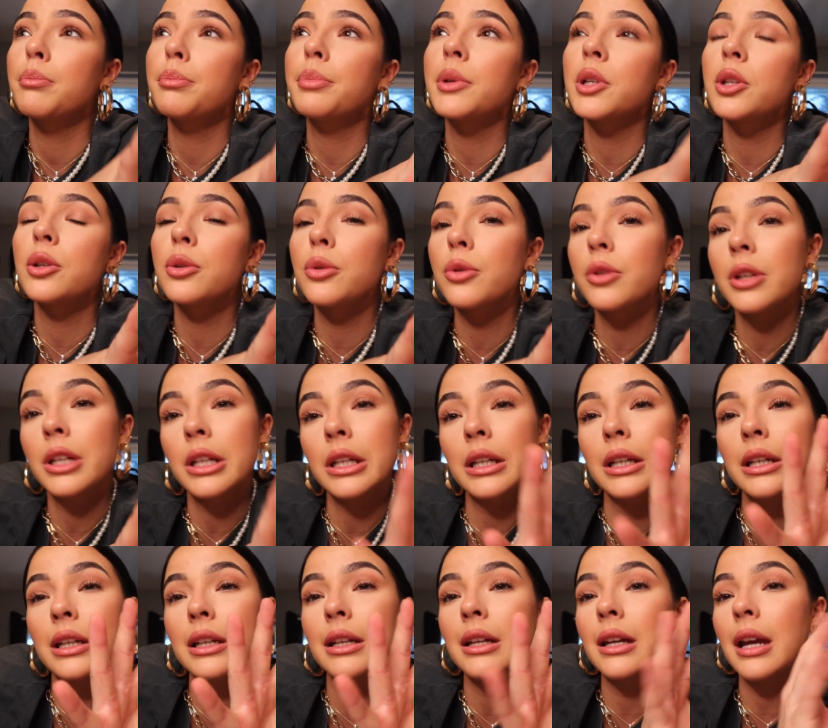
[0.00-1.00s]

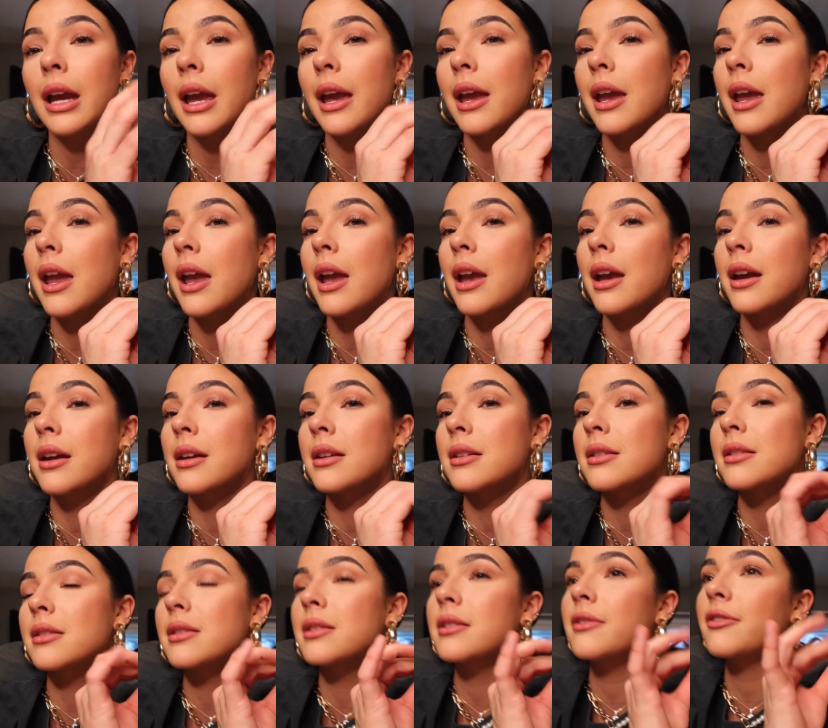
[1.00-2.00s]
beauty
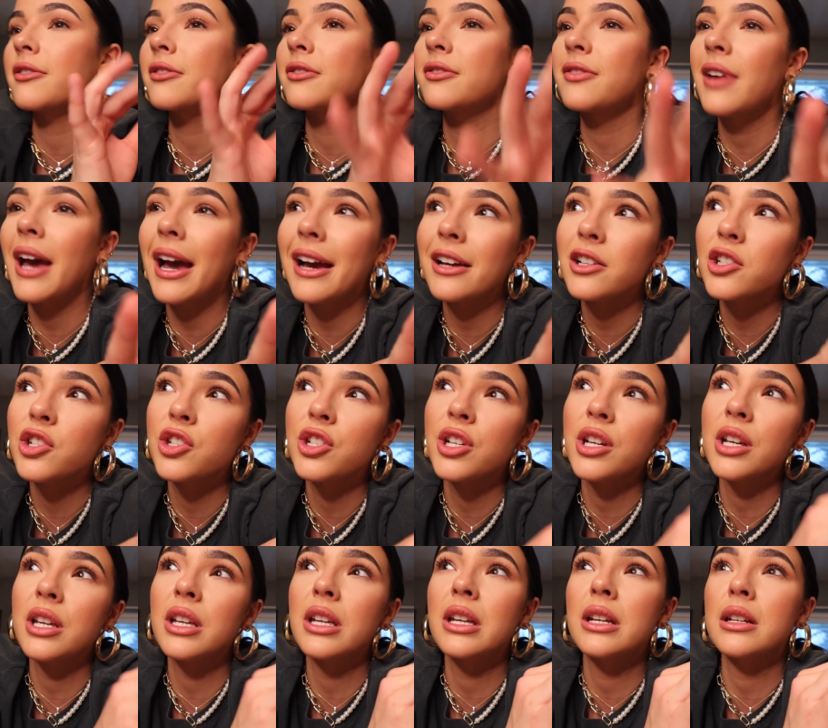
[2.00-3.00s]
and
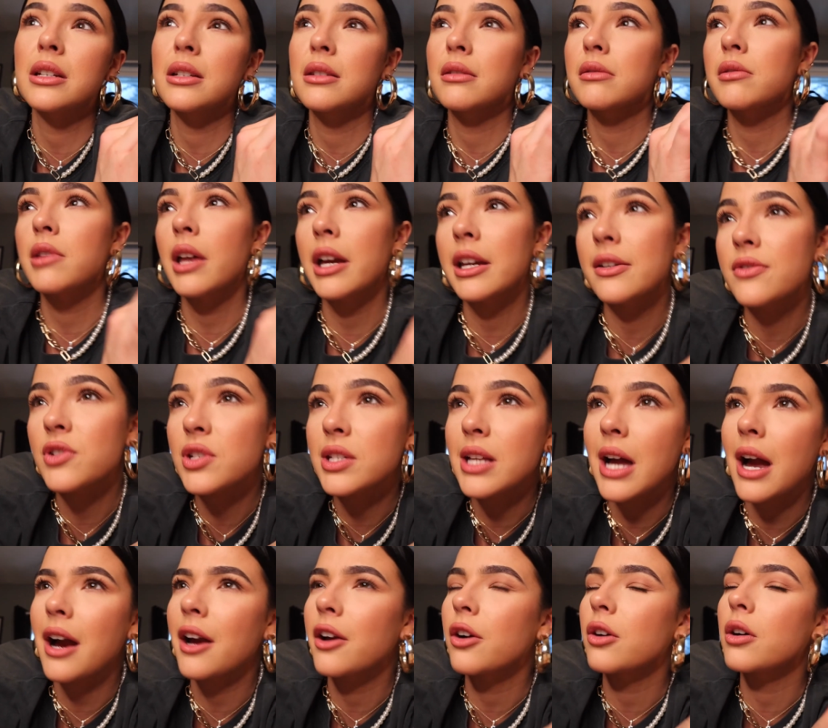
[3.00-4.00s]
fashion,
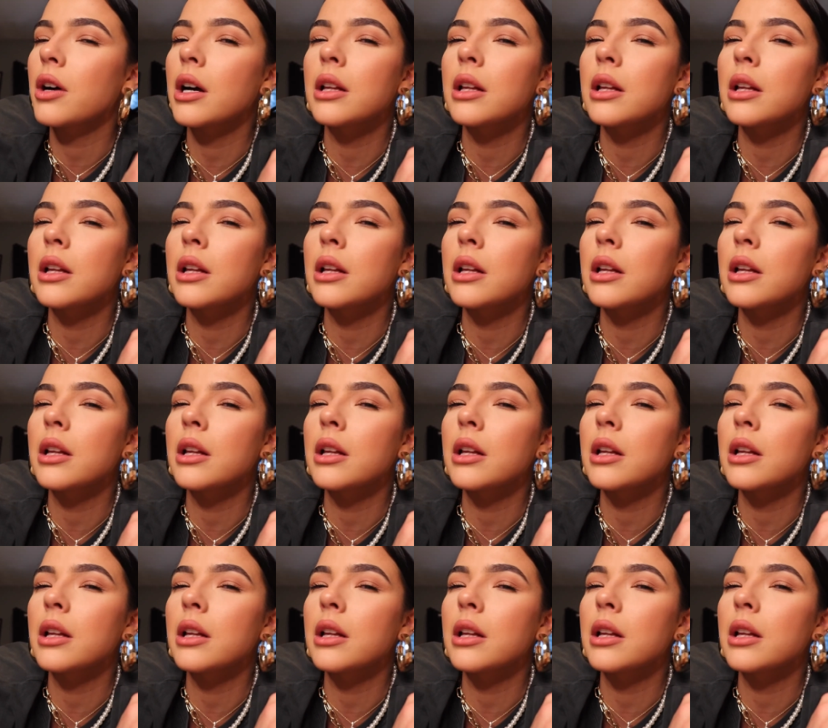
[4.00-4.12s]
lifestyle,